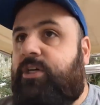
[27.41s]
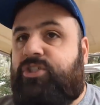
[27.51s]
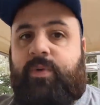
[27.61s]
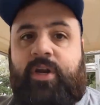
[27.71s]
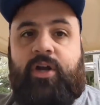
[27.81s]

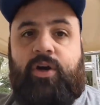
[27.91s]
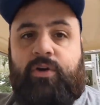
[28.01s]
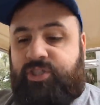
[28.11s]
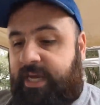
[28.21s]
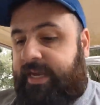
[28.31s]
So we're gonna
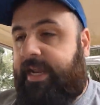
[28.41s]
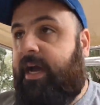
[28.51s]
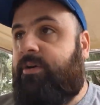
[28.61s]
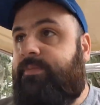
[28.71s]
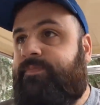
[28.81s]
go check it
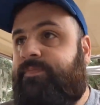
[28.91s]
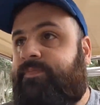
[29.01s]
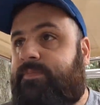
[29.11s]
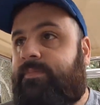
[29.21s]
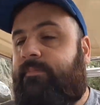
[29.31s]
out
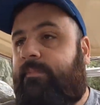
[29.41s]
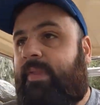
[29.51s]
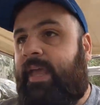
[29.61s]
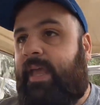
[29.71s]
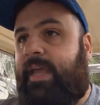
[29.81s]

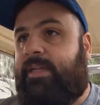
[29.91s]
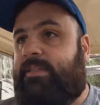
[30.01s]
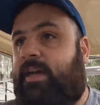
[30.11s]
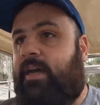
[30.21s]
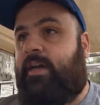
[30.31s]

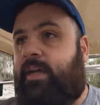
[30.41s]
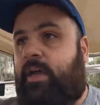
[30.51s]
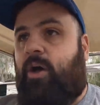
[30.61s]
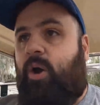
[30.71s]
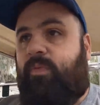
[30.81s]
and
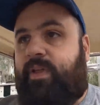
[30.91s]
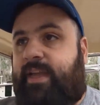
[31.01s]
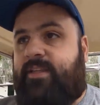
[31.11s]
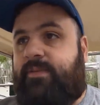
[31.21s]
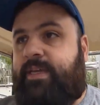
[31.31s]
hopefully
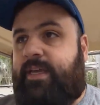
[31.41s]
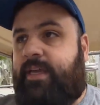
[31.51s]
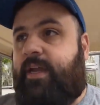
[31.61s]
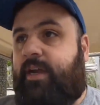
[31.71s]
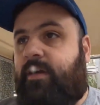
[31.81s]
get them
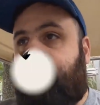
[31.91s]
taken care